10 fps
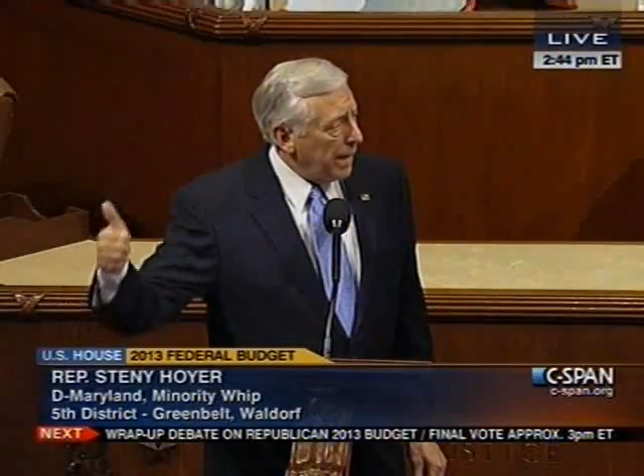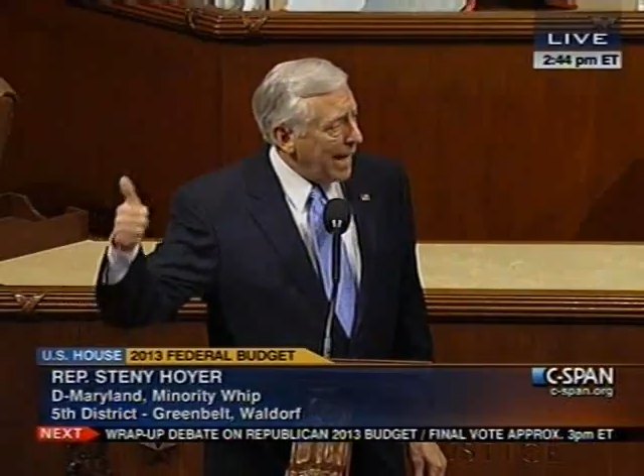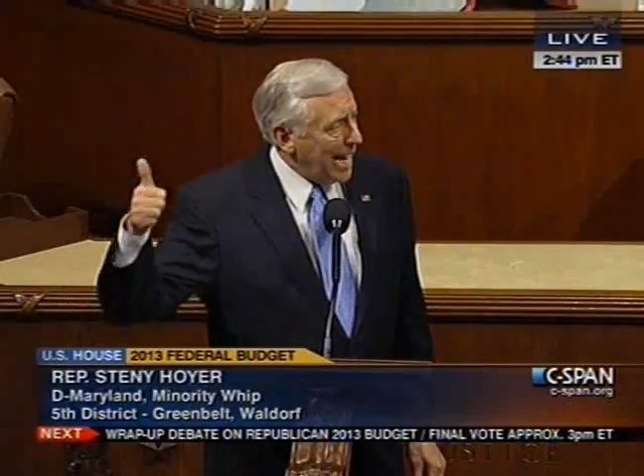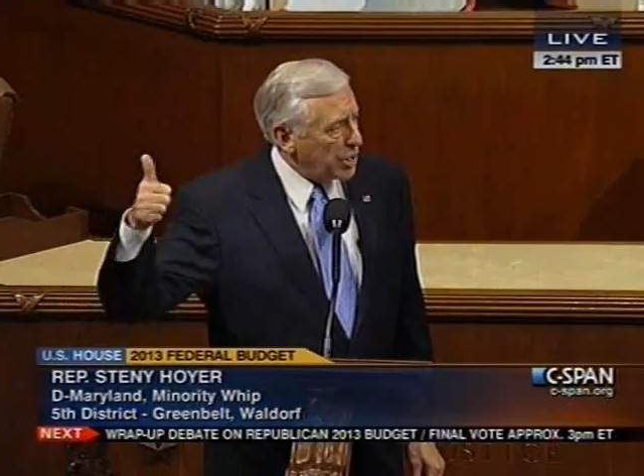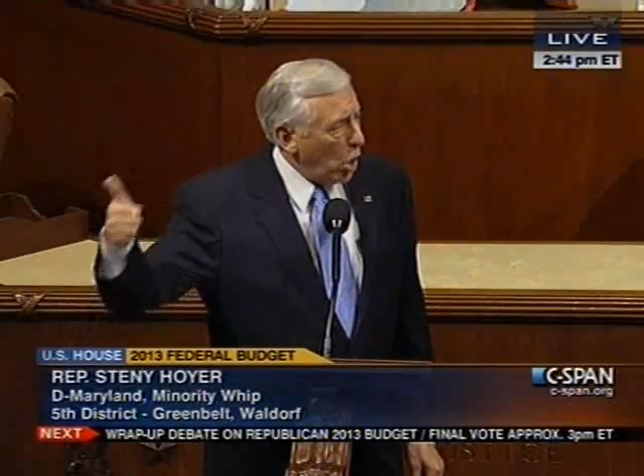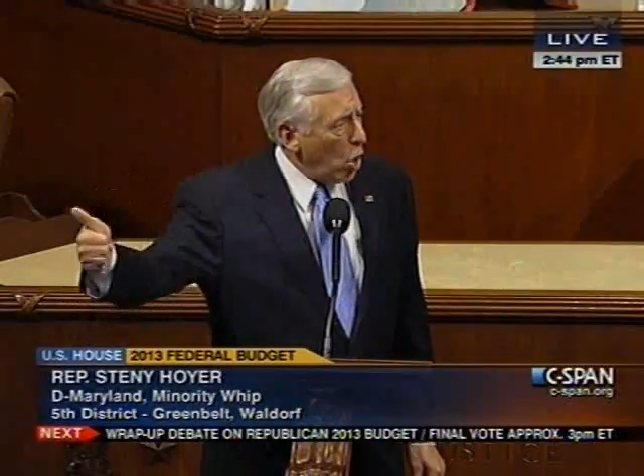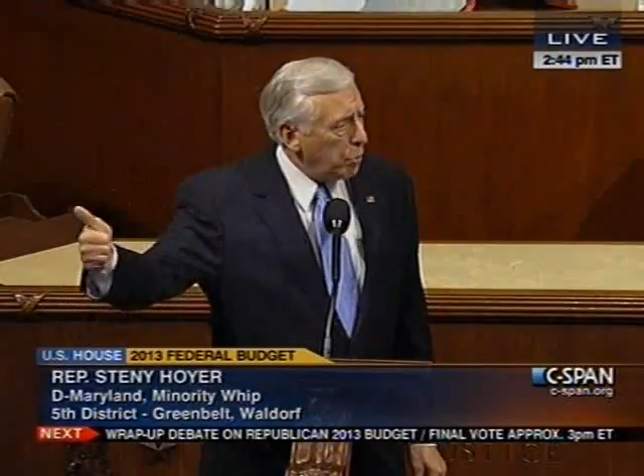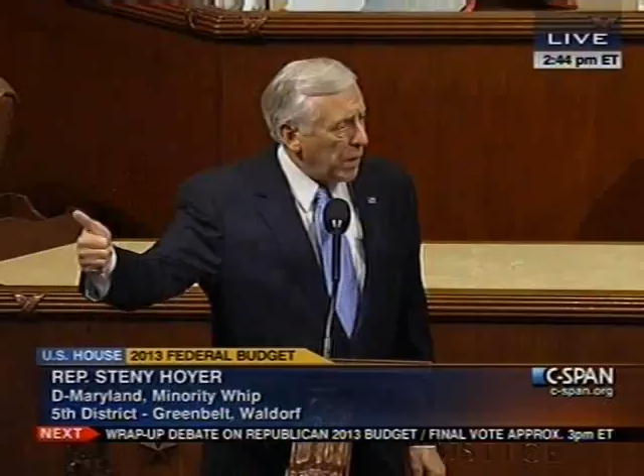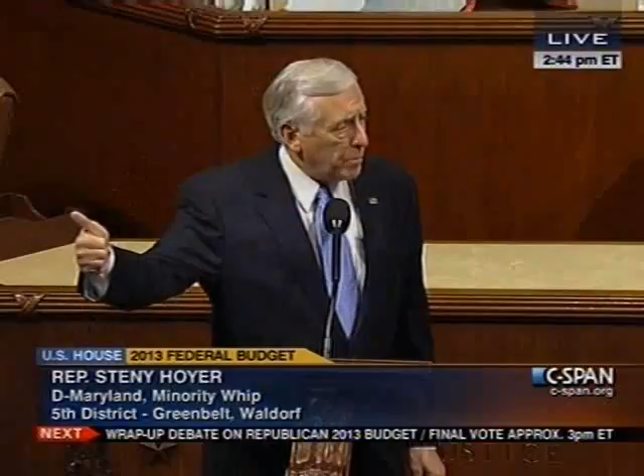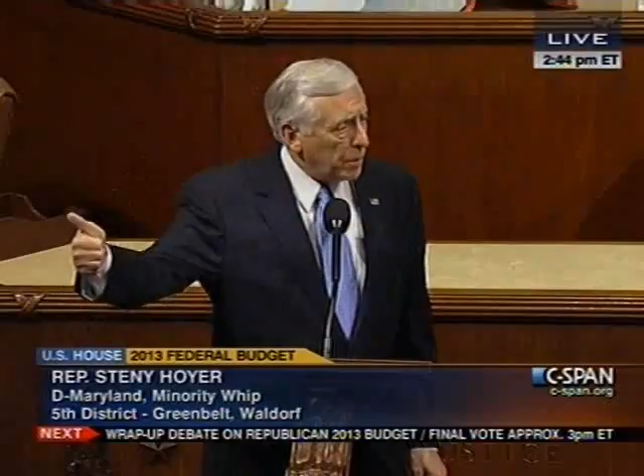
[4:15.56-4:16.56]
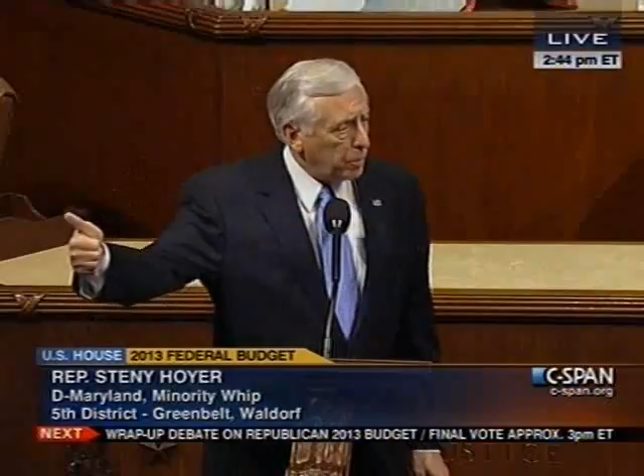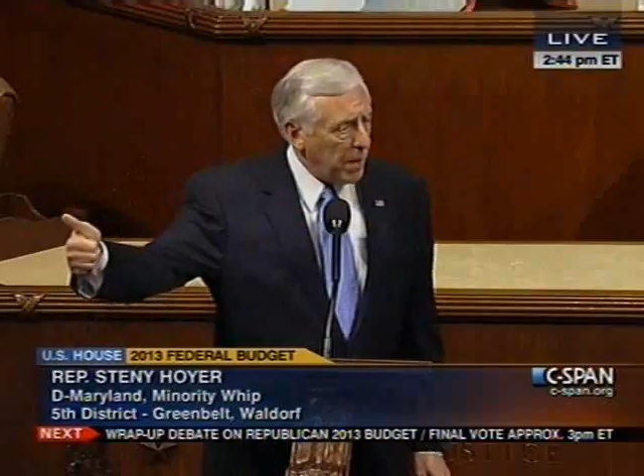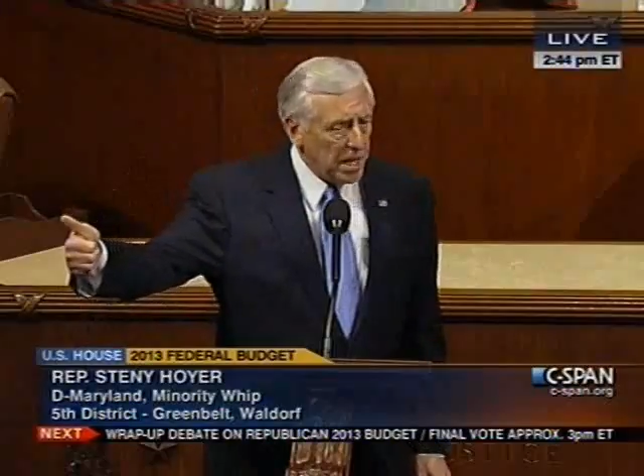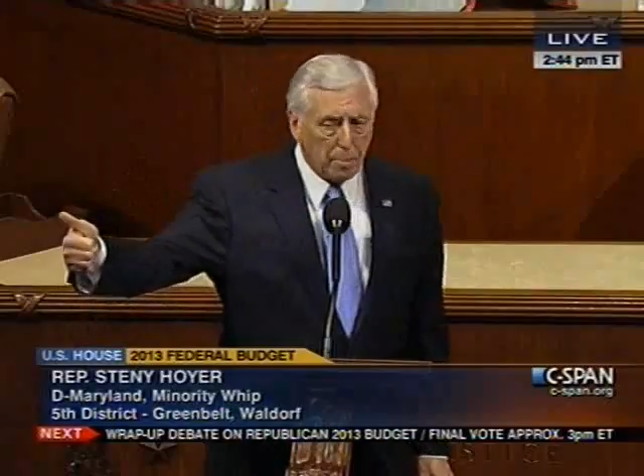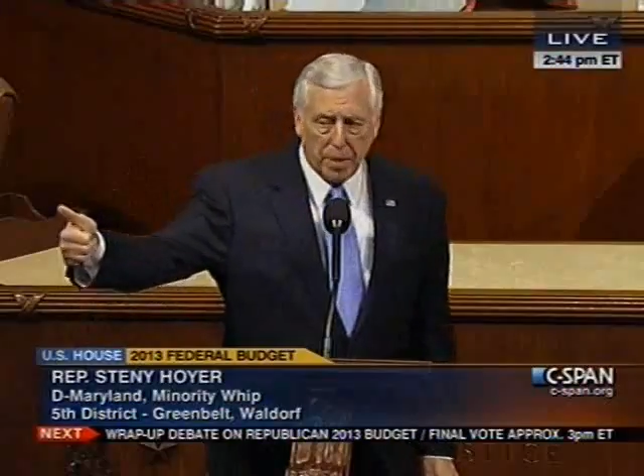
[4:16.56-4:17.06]
It asks old people to
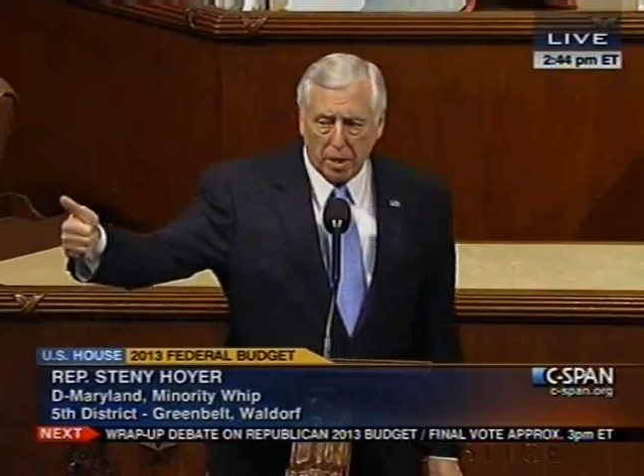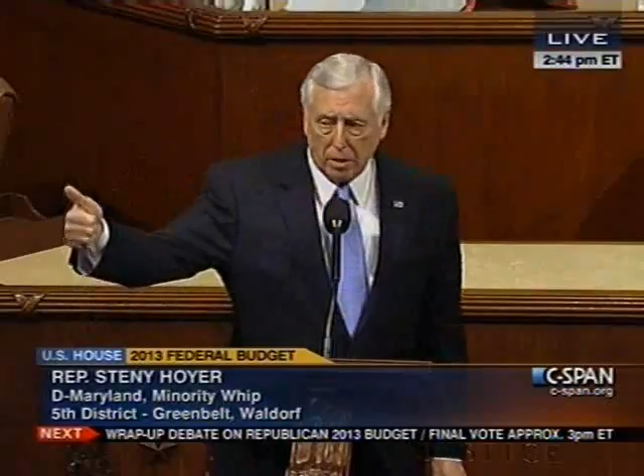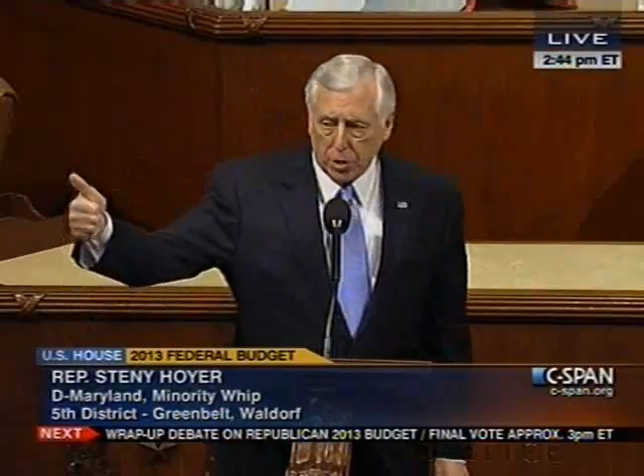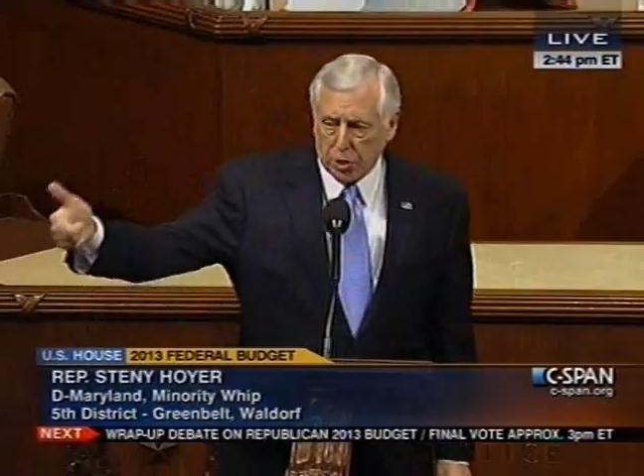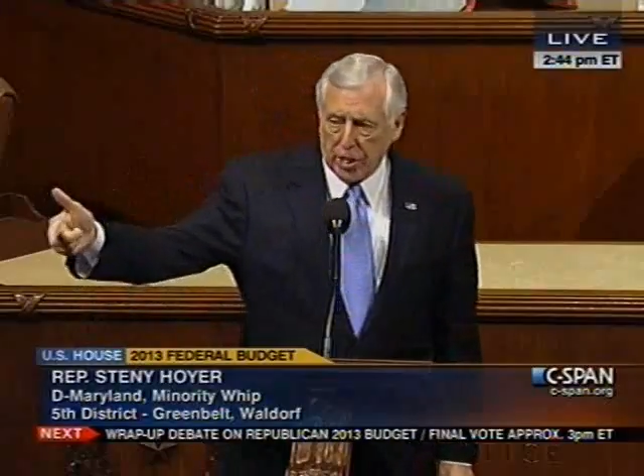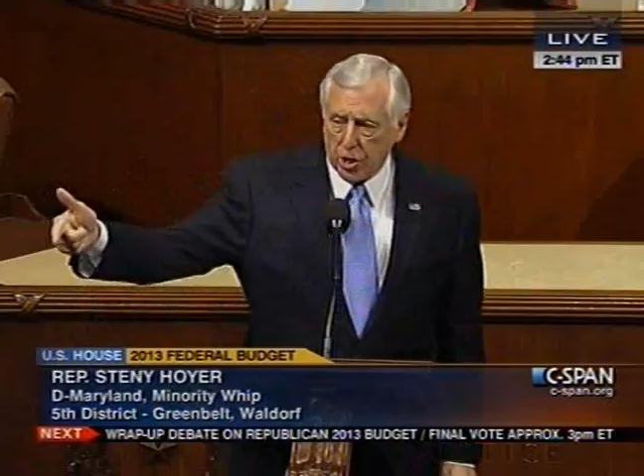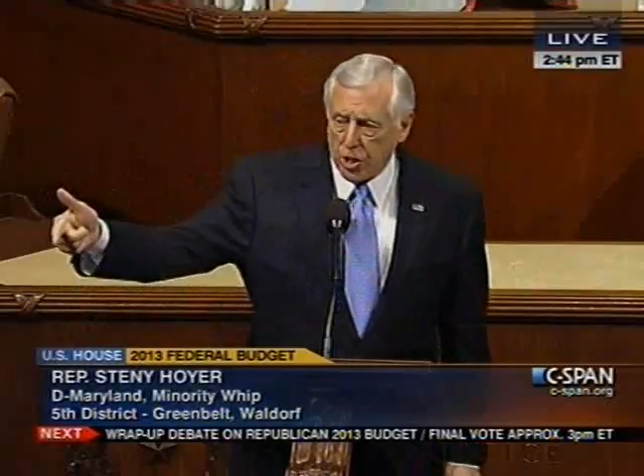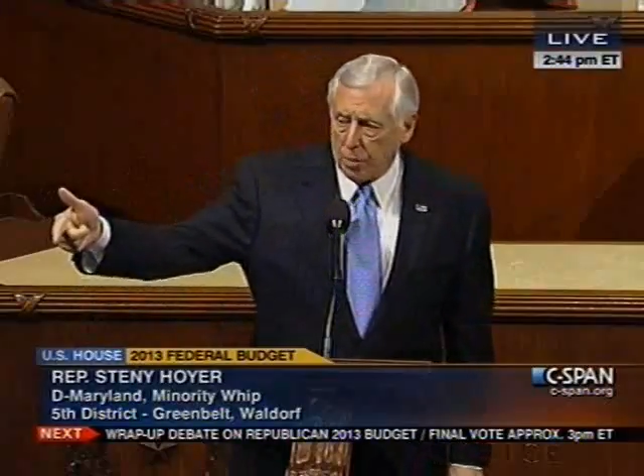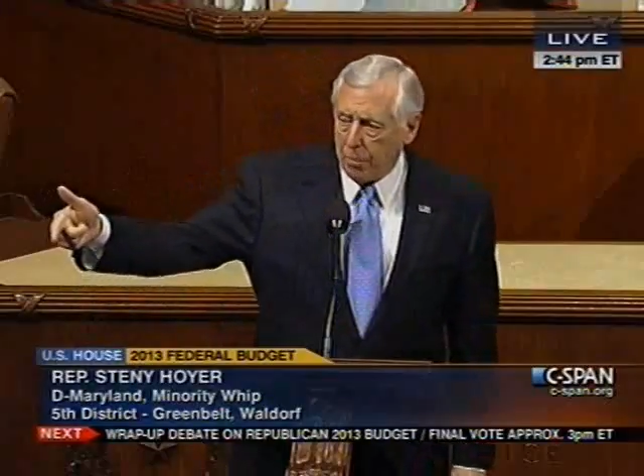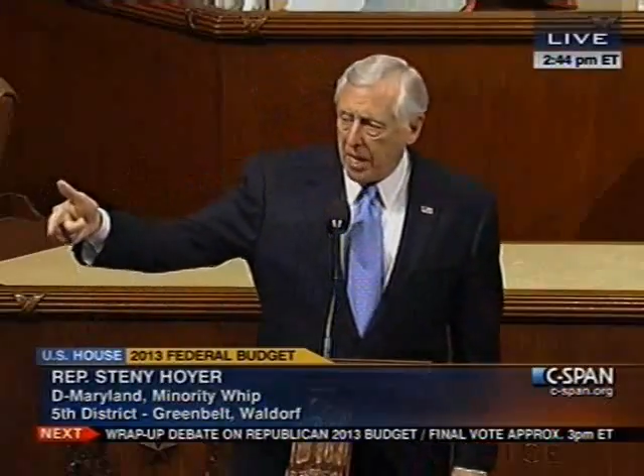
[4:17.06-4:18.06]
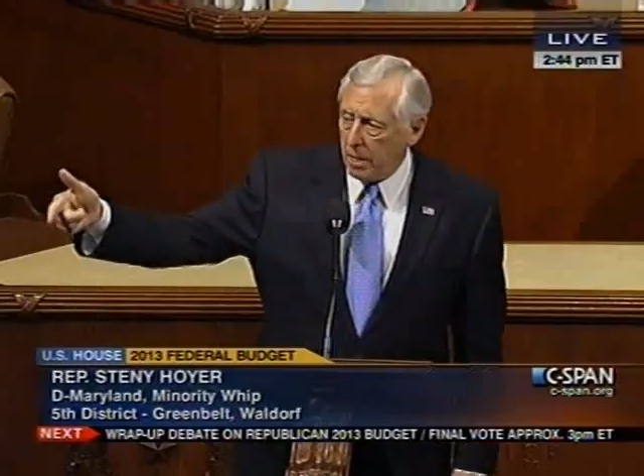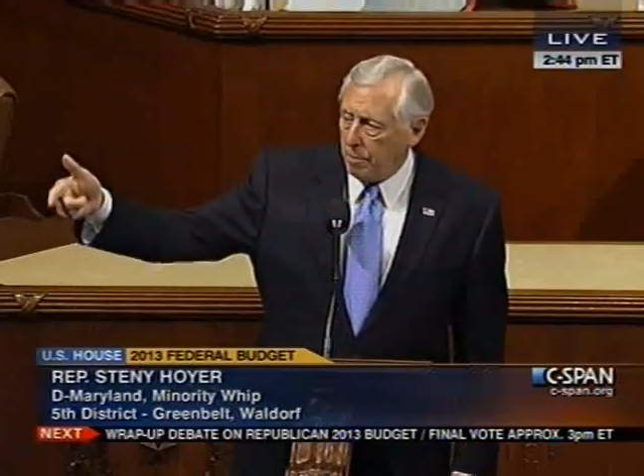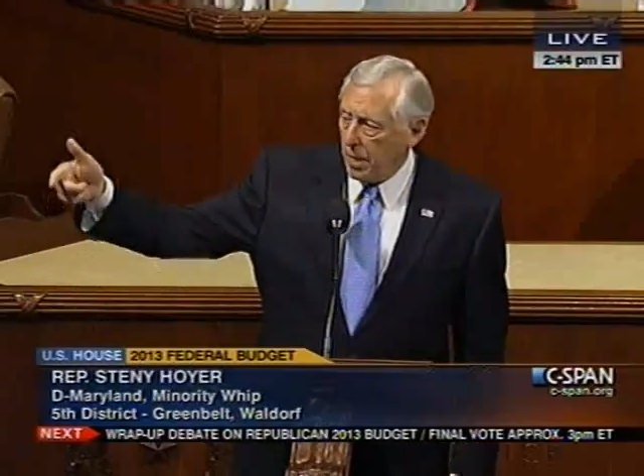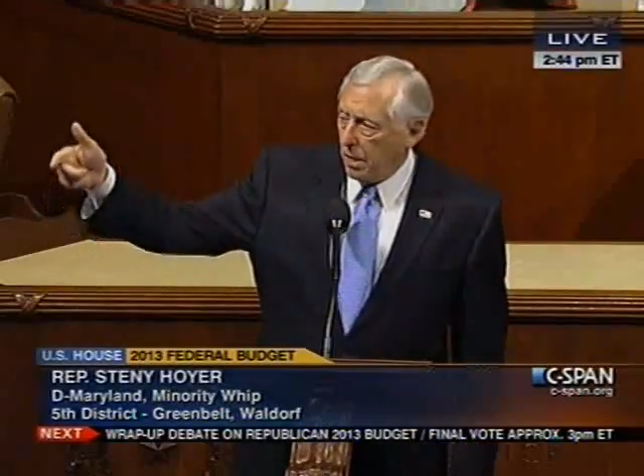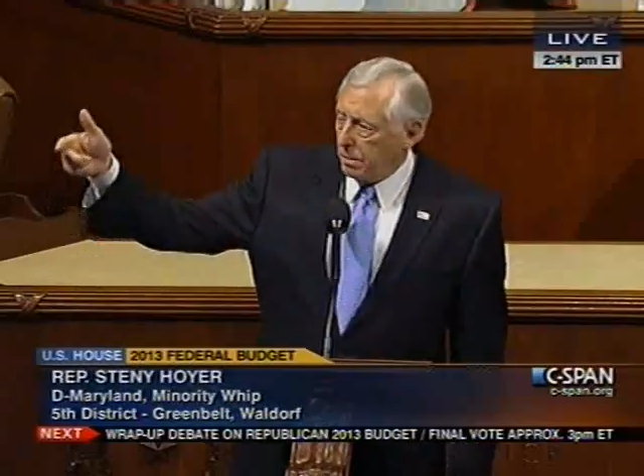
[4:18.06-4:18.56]
pay the bill, seniors to pay
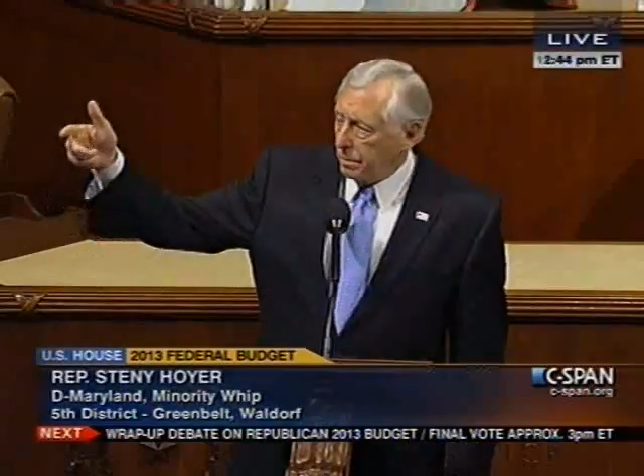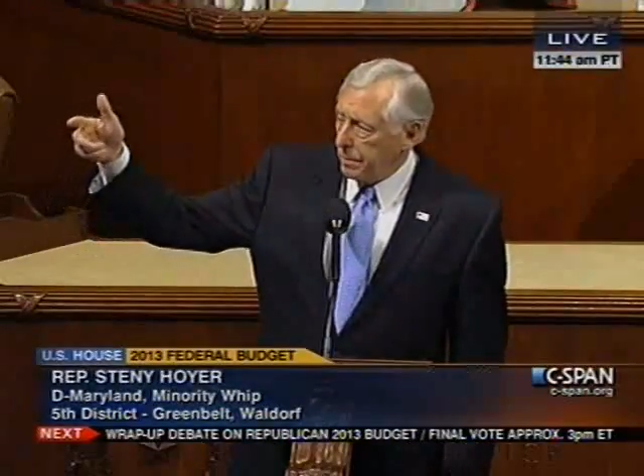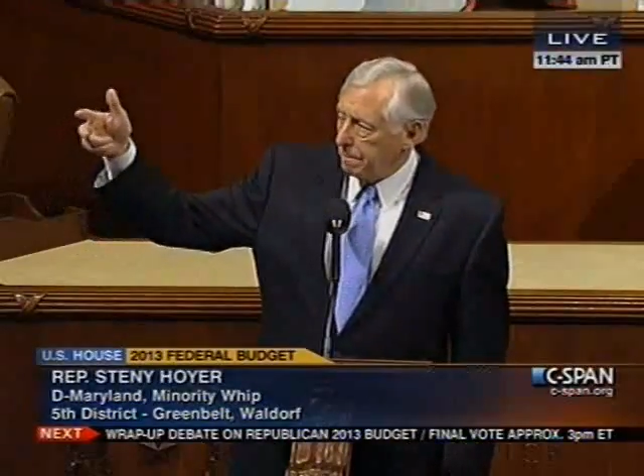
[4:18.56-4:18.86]
the bill,